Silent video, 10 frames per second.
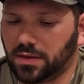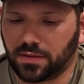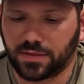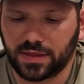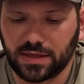
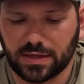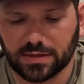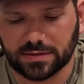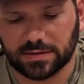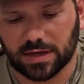
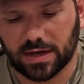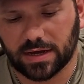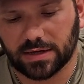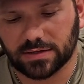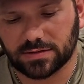These
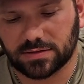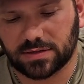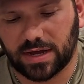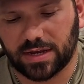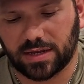guys
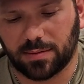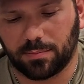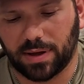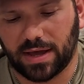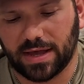kind of
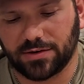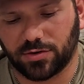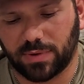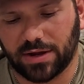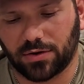combine
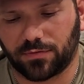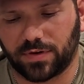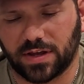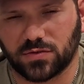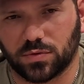your micro
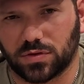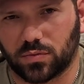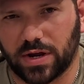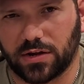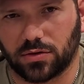finesse with the
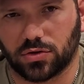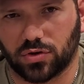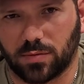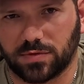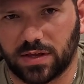regular
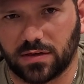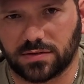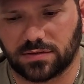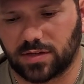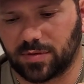grub tails
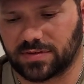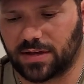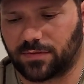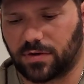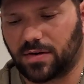that Z-Man's
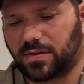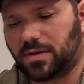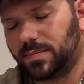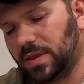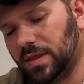had
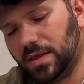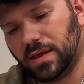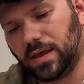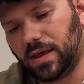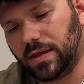forever.
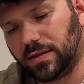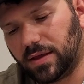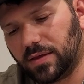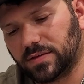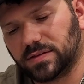And
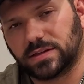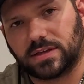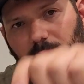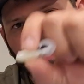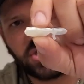this is the guppy